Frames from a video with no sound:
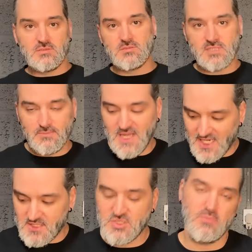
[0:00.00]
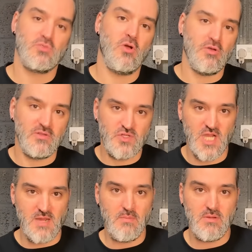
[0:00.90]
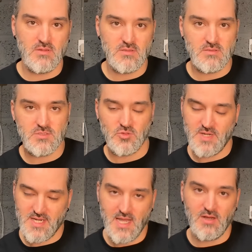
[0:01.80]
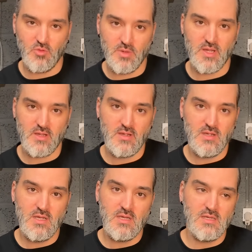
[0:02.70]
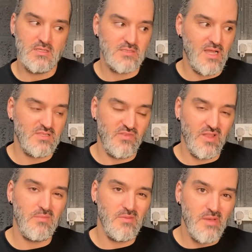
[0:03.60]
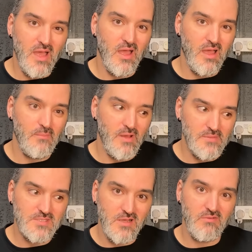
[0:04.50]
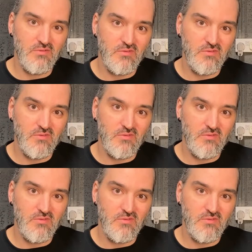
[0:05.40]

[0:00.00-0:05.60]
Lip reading: get back into some kind of shape, sort me out a little bit, and start to feel a bit better about myself.